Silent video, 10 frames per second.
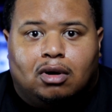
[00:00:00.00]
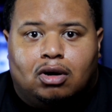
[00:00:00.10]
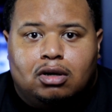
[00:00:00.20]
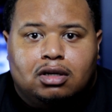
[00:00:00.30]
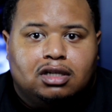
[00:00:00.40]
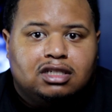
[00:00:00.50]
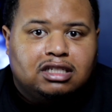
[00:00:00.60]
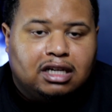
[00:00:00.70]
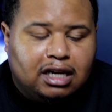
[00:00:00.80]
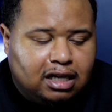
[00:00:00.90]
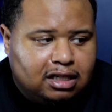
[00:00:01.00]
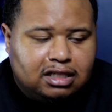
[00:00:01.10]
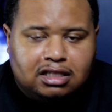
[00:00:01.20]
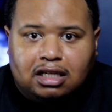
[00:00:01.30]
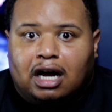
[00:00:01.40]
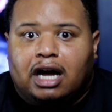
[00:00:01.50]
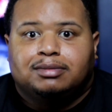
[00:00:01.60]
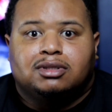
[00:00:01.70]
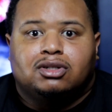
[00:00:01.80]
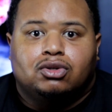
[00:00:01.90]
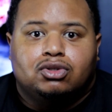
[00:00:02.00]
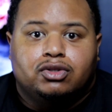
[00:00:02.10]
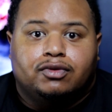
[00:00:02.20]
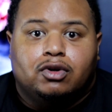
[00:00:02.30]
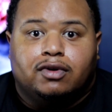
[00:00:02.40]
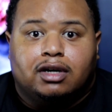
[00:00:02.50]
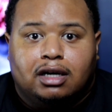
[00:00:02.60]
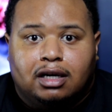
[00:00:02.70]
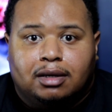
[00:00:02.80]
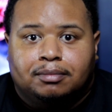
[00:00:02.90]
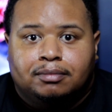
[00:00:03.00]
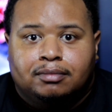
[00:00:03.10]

all of the challenges and obstacles you've overcome,